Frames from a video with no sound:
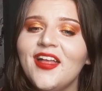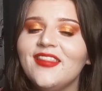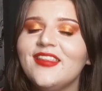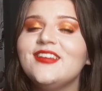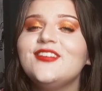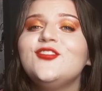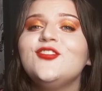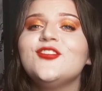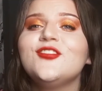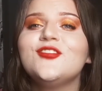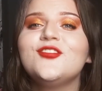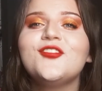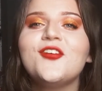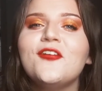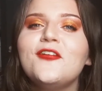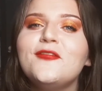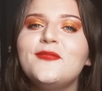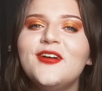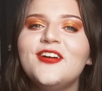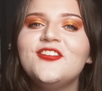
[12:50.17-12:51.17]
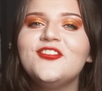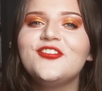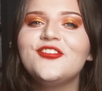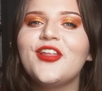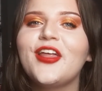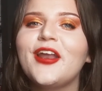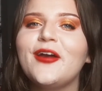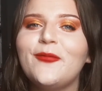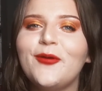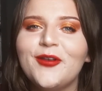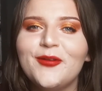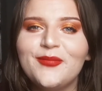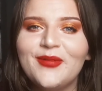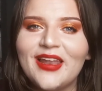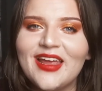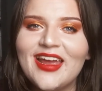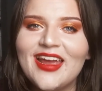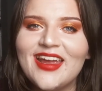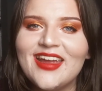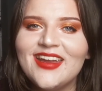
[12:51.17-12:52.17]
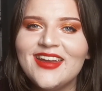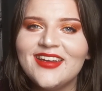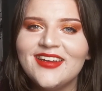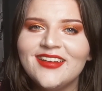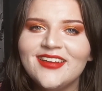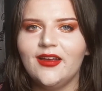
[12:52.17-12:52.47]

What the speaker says: there's just so much that I want to play.